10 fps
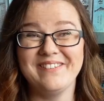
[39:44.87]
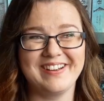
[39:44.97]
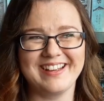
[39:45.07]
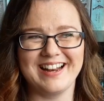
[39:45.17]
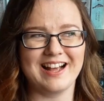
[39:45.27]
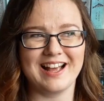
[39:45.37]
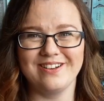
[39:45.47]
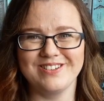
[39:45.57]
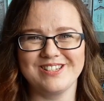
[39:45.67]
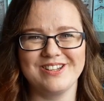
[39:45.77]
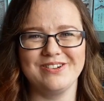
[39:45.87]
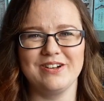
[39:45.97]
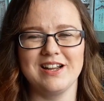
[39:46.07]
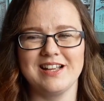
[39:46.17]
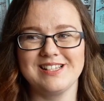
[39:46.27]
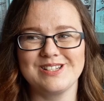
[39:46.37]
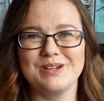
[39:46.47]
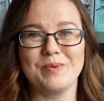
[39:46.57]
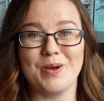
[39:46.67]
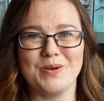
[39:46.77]
We can hang out soon. It's going
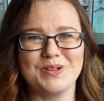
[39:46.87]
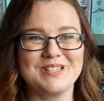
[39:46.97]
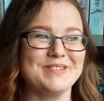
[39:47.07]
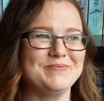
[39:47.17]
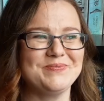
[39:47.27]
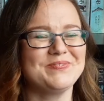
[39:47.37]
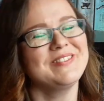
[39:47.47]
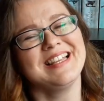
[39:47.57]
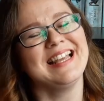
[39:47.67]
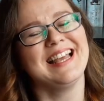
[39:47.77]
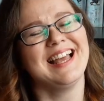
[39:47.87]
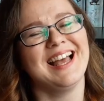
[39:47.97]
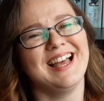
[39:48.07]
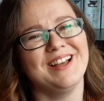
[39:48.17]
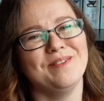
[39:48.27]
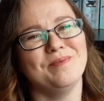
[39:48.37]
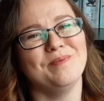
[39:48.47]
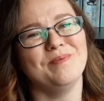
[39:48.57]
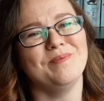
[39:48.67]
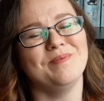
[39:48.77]
to be awesome.
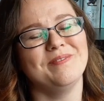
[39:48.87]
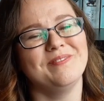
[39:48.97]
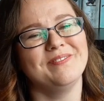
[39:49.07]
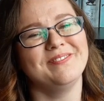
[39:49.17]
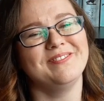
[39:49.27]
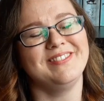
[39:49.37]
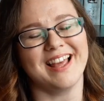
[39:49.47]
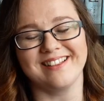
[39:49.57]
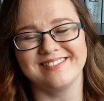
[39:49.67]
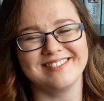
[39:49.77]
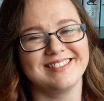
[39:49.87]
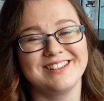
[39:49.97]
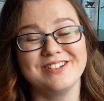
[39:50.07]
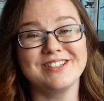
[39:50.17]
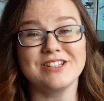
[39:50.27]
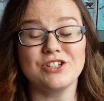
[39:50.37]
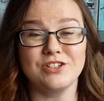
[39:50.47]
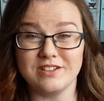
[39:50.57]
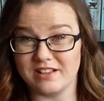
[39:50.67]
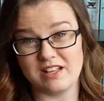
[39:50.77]
Yeah, do
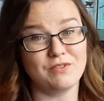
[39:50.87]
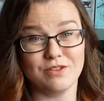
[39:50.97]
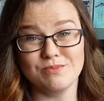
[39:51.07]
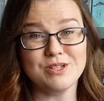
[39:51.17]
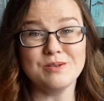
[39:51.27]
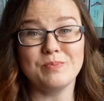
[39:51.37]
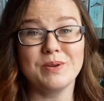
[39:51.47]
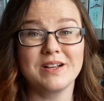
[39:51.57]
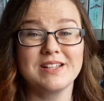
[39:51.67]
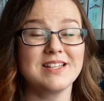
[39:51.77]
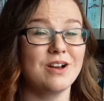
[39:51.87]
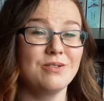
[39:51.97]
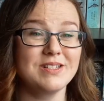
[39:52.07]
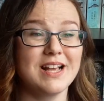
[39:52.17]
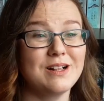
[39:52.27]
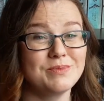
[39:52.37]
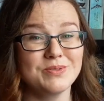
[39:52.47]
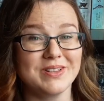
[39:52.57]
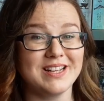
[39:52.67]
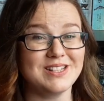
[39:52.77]
give a thumbs up because it always helps
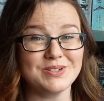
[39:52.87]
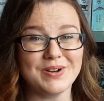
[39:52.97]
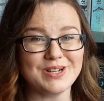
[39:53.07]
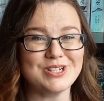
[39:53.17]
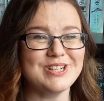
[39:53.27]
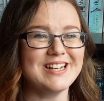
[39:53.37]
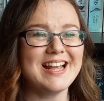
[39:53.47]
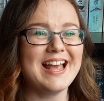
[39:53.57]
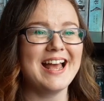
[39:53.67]
with the interaction.